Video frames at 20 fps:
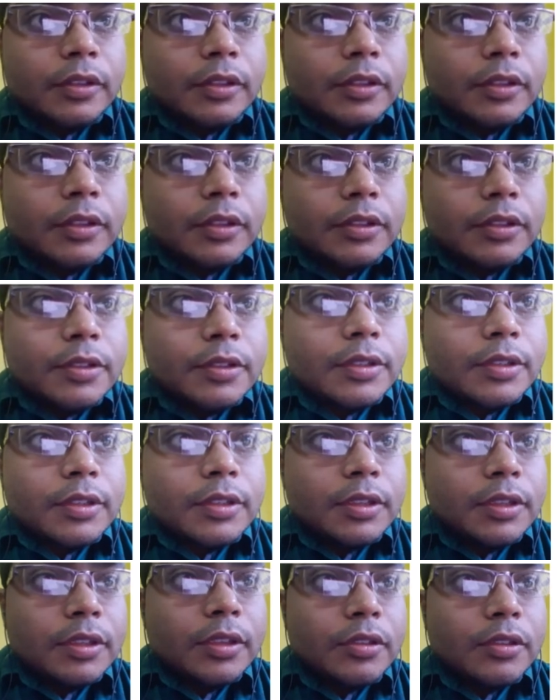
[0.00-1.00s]
is
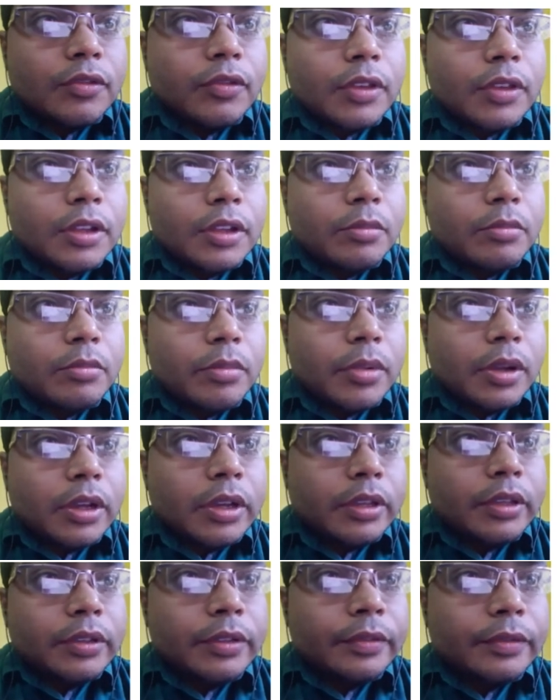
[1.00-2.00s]
given
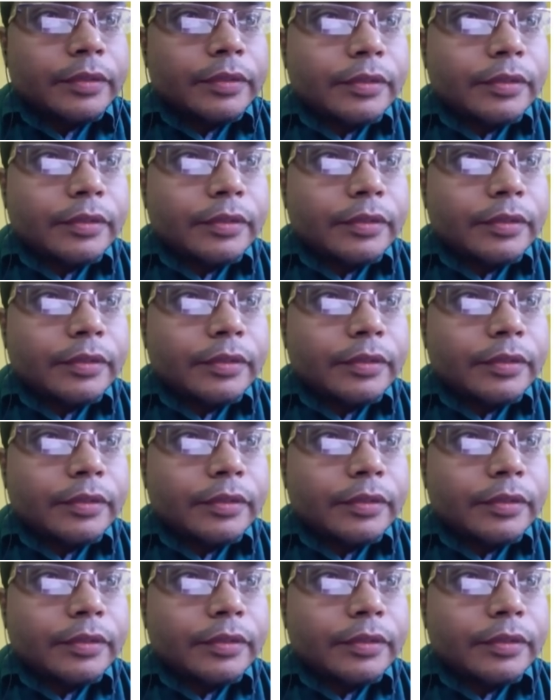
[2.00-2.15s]
by